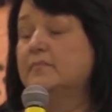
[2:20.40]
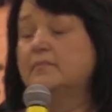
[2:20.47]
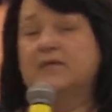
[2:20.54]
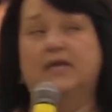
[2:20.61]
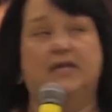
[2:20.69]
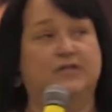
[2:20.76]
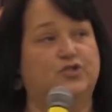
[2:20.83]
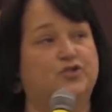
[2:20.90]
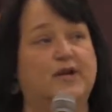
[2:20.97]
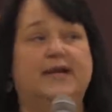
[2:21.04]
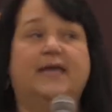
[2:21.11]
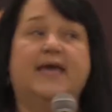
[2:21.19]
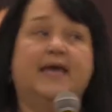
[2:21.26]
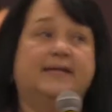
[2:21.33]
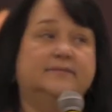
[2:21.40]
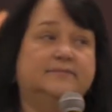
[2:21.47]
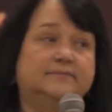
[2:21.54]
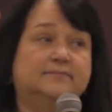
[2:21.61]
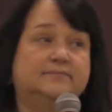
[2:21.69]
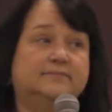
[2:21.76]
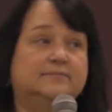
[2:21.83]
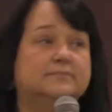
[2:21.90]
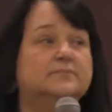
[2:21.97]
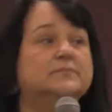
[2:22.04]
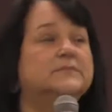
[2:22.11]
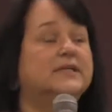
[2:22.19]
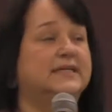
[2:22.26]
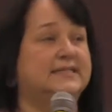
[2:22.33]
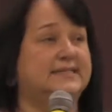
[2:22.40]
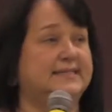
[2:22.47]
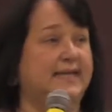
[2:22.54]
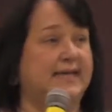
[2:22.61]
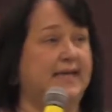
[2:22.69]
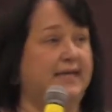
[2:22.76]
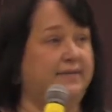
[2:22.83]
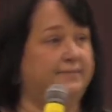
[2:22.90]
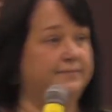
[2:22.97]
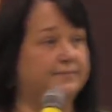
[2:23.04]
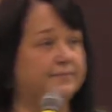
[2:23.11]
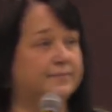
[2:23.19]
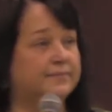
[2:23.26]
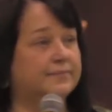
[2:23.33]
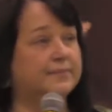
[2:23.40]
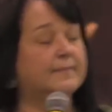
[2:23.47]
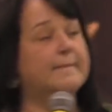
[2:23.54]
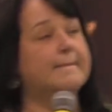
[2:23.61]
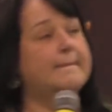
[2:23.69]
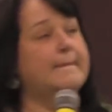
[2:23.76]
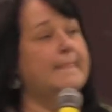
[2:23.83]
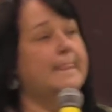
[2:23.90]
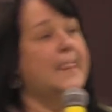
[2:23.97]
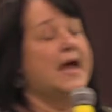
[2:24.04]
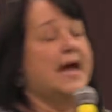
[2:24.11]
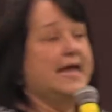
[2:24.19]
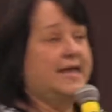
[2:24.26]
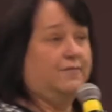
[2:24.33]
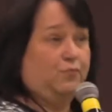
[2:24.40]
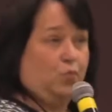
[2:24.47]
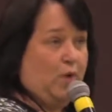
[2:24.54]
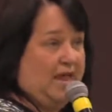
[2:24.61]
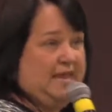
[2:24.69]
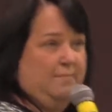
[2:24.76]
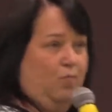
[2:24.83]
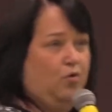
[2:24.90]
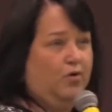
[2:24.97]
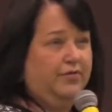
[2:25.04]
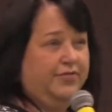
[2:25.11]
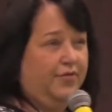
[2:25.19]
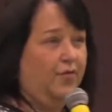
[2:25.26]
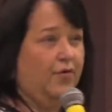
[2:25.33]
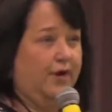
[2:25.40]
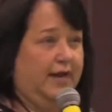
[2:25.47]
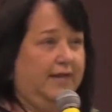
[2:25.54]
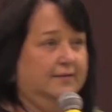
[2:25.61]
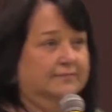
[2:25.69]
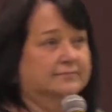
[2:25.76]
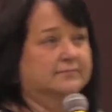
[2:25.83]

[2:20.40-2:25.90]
Okay, let's try it again. Let it sink in. I have way more authority